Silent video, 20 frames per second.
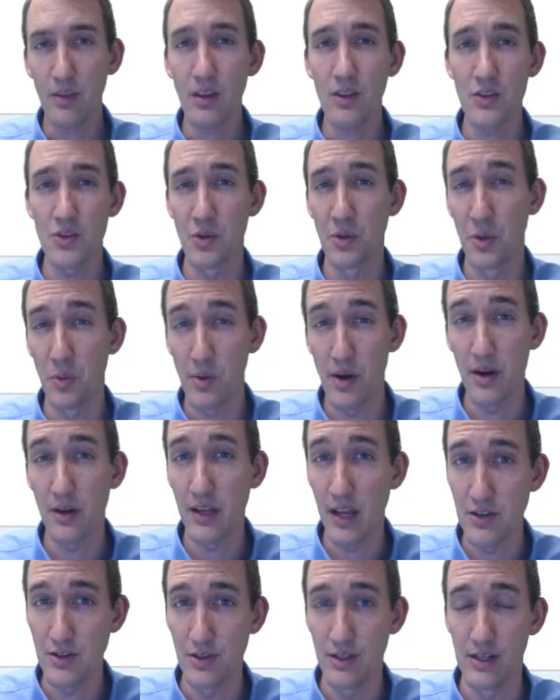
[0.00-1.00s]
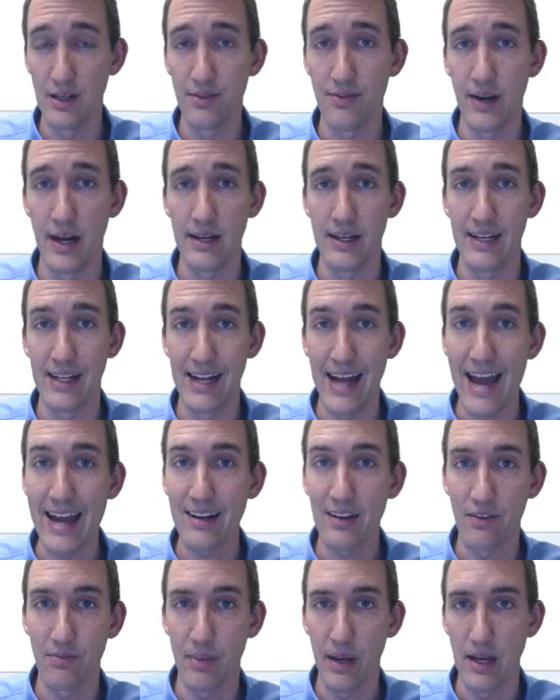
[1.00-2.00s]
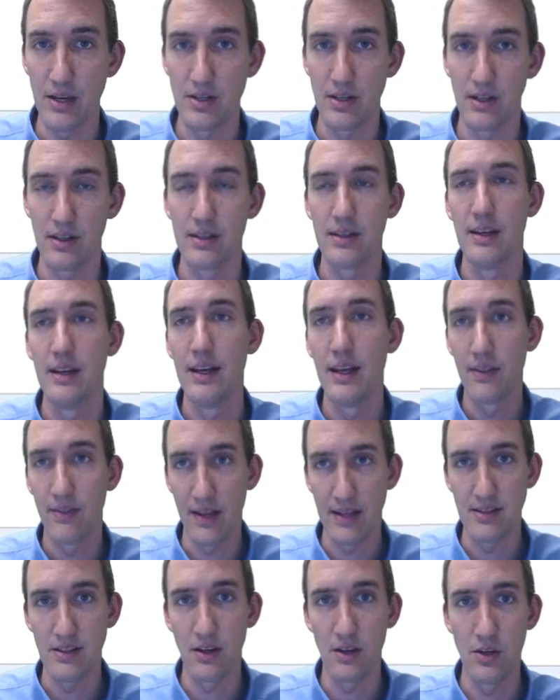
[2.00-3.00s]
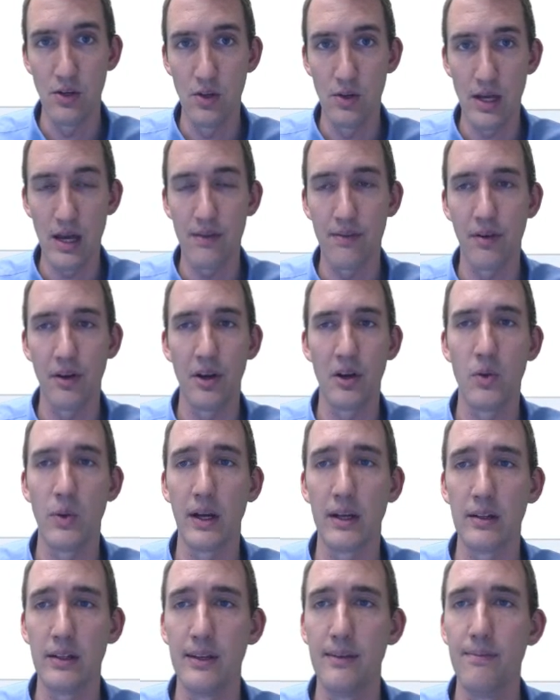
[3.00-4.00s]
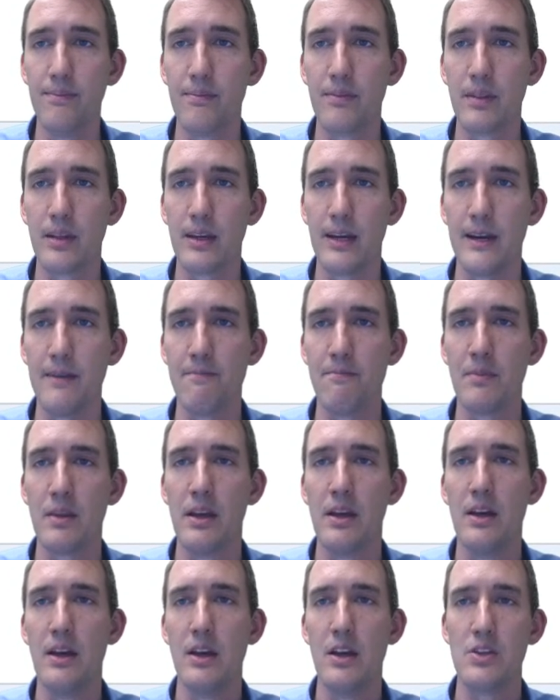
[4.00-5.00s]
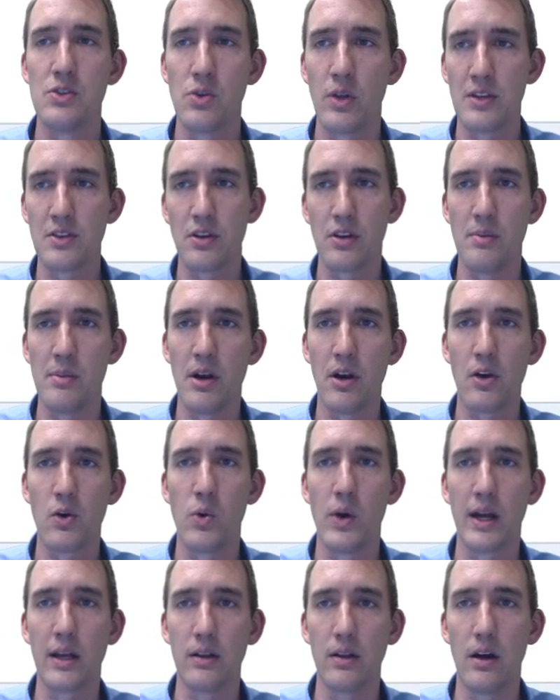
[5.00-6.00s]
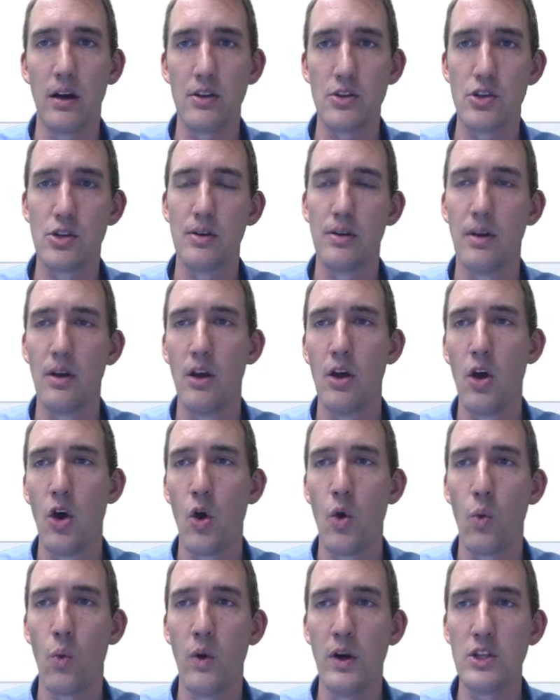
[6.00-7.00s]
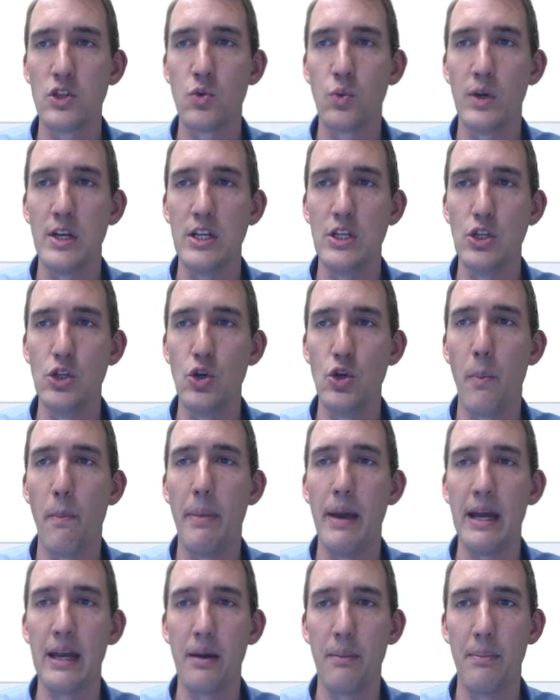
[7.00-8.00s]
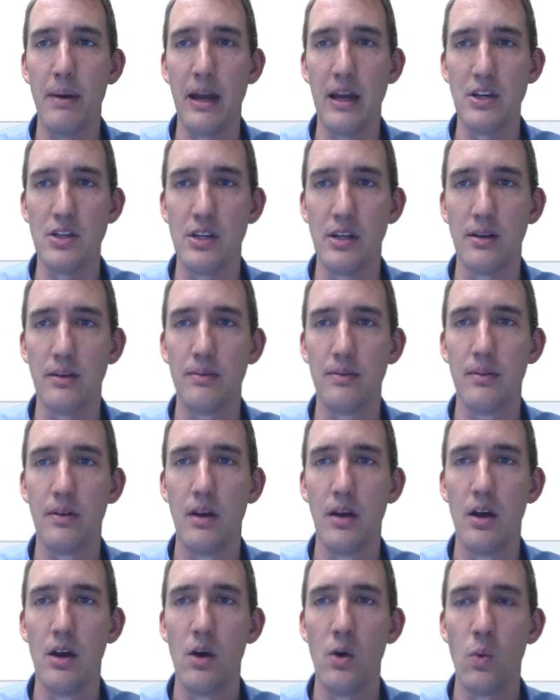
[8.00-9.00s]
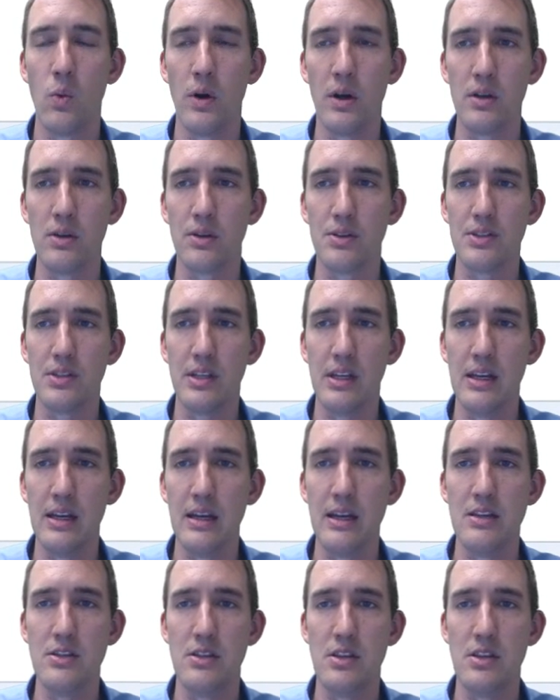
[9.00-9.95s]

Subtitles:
So in the rare case you need to find an inactive patient, that's how you do that very quickly. Okay, so that's going to be our quick launch. Once we do pick a patient, what you'll see is